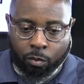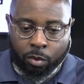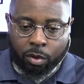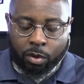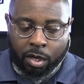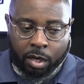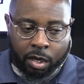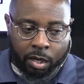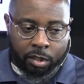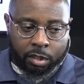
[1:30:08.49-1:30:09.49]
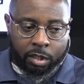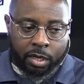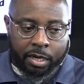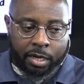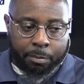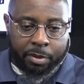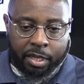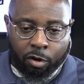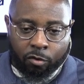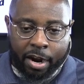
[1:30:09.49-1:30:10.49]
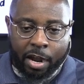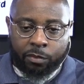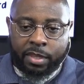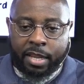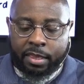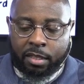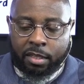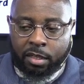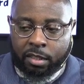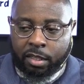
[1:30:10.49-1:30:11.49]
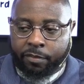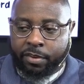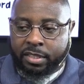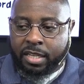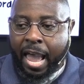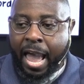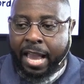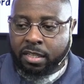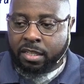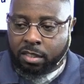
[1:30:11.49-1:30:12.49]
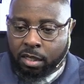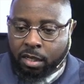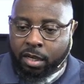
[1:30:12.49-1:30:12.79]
will uh, kind of be around the, the the events of Acts.